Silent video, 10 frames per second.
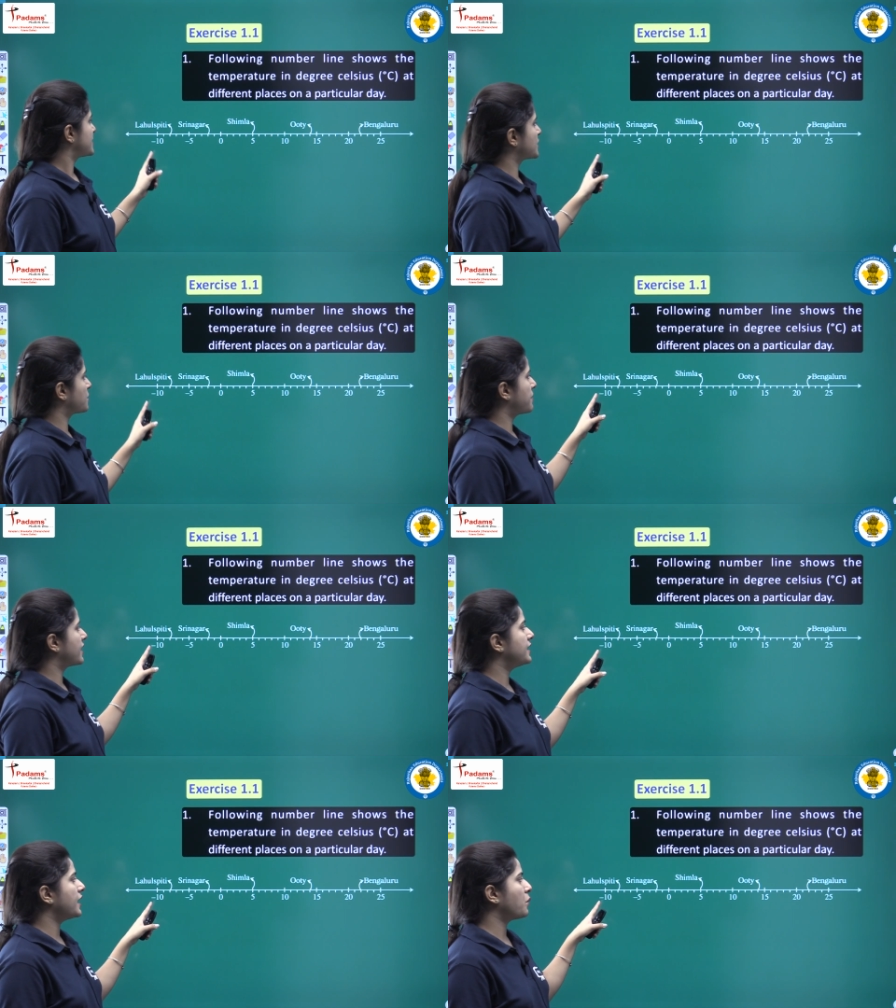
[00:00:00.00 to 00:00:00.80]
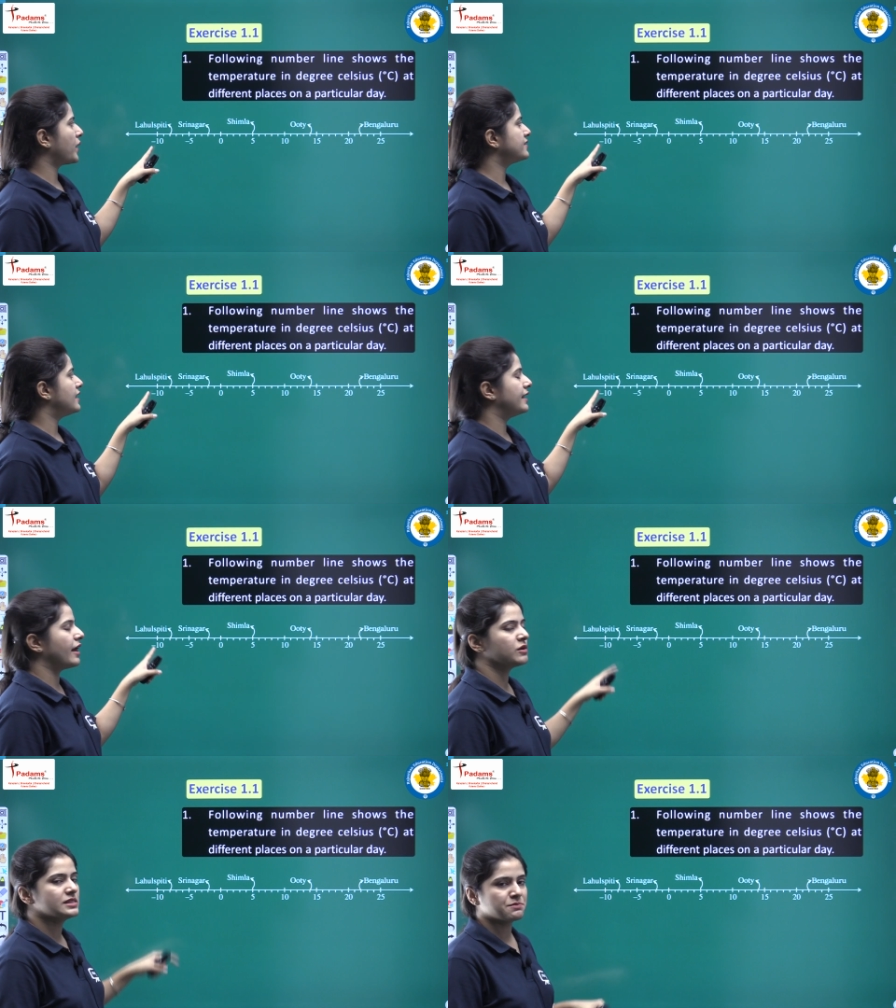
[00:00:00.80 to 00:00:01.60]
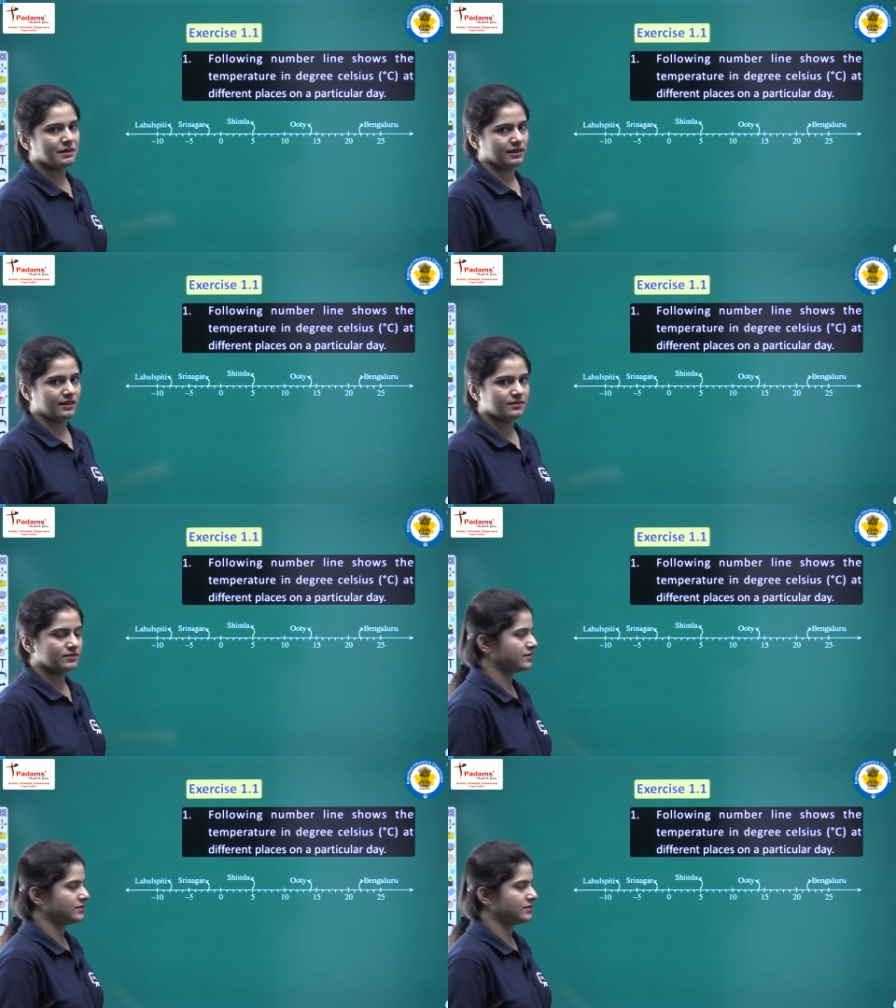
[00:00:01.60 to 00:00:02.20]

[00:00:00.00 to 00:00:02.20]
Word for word: So, beginning with Lahul Spiti.